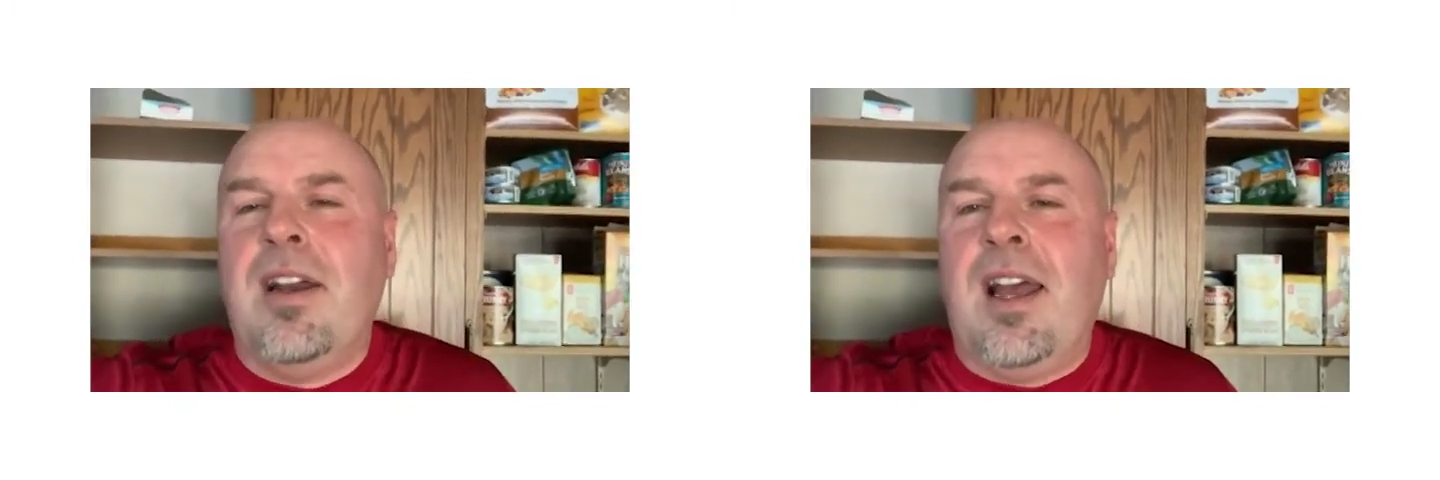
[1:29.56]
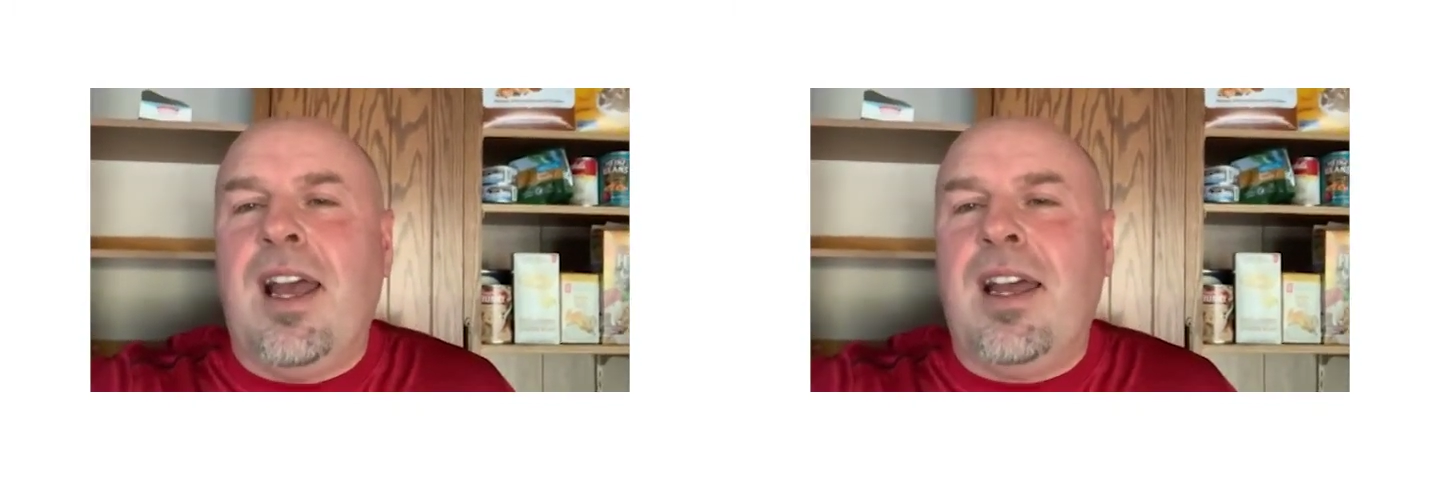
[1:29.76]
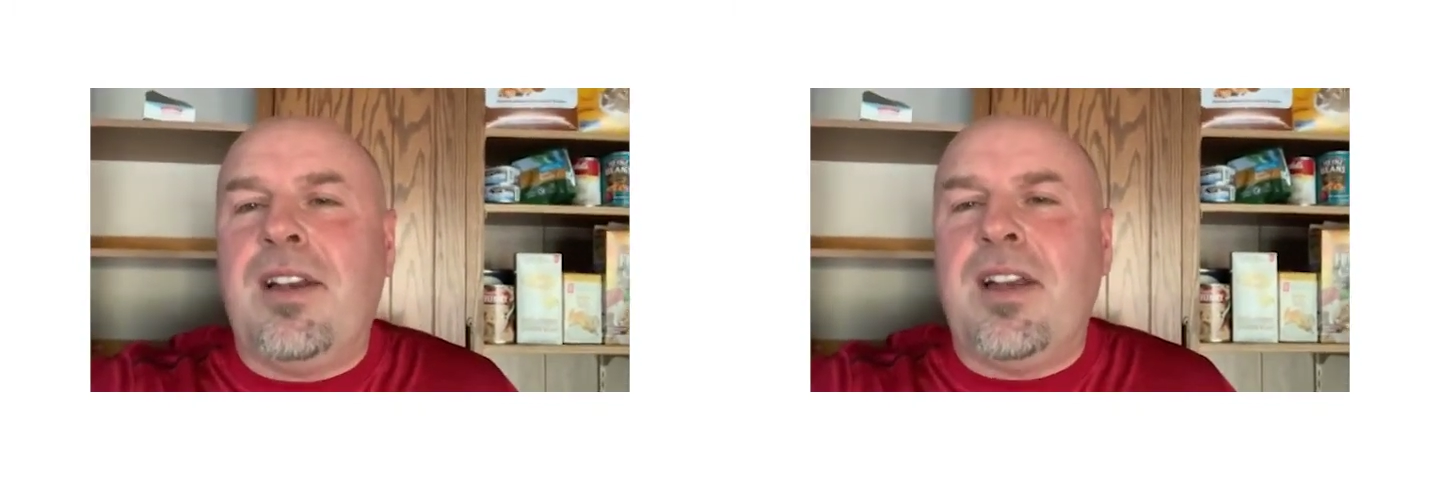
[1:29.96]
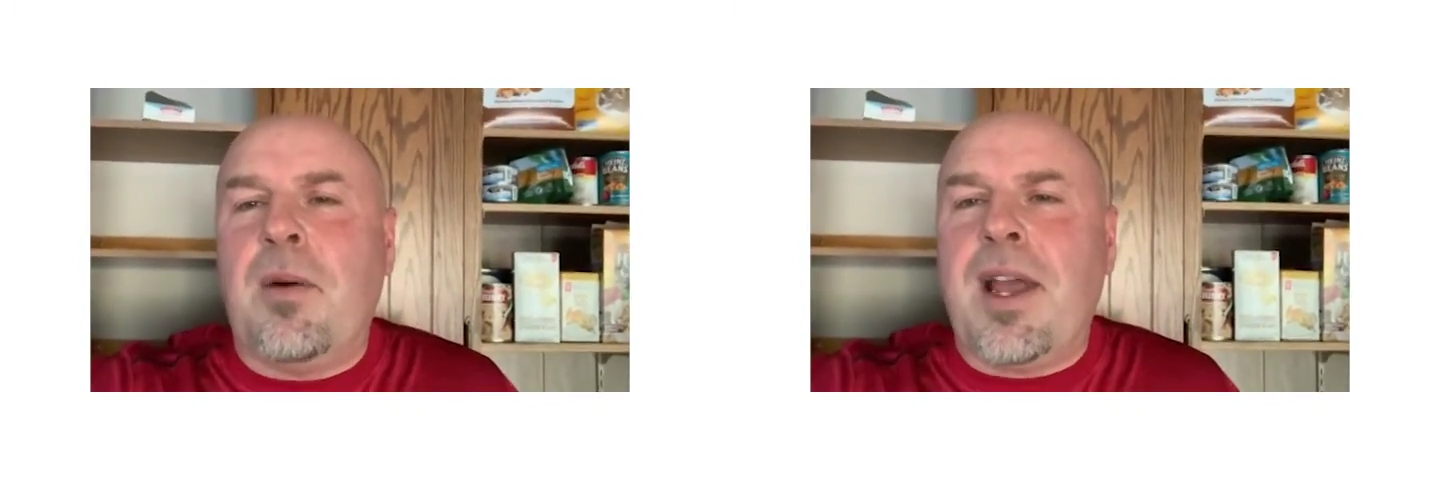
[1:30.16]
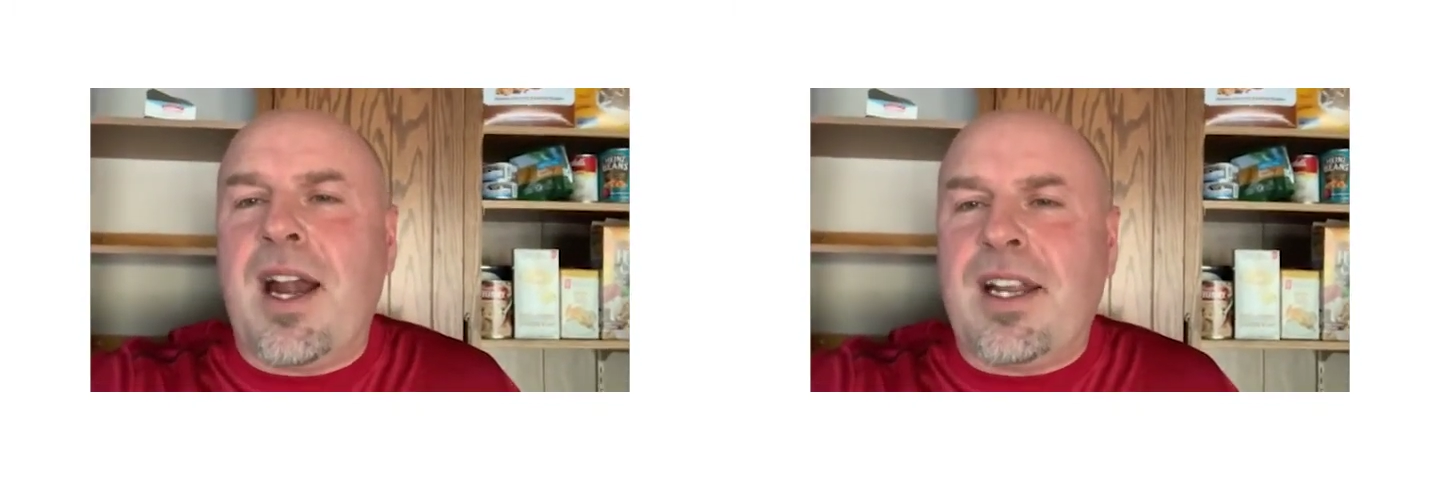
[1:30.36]
and
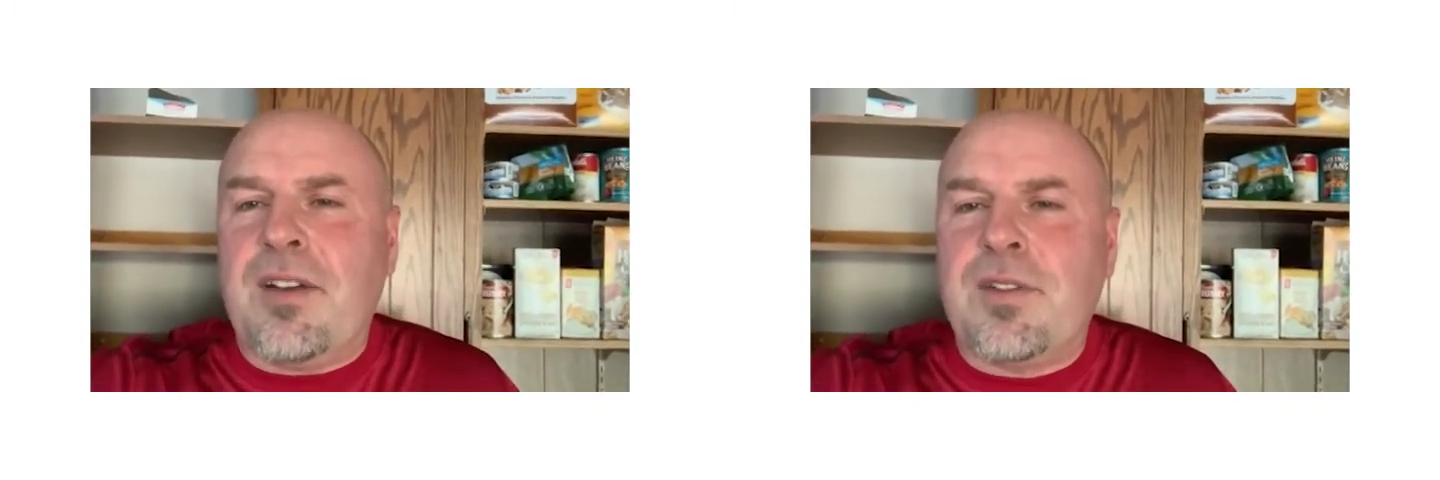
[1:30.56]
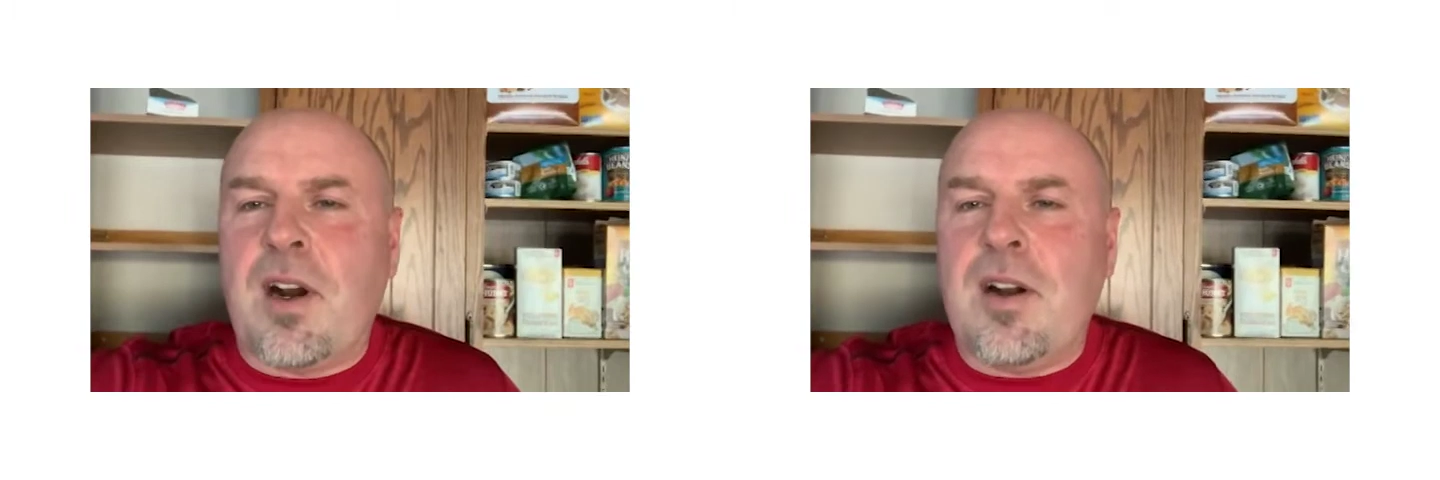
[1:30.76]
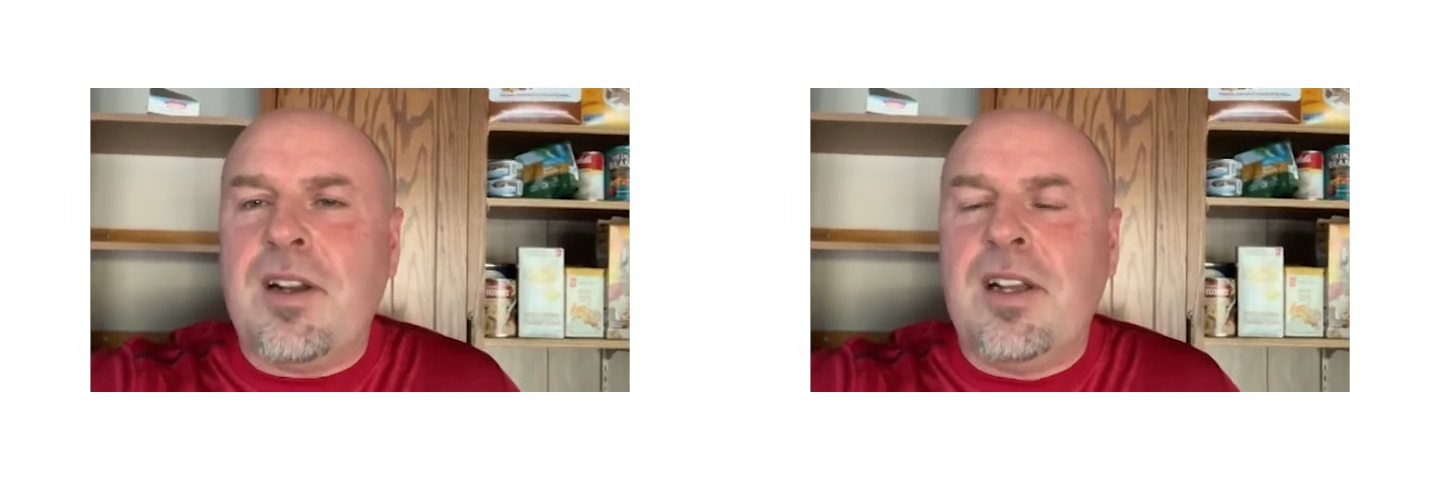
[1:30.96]
we had a gift card.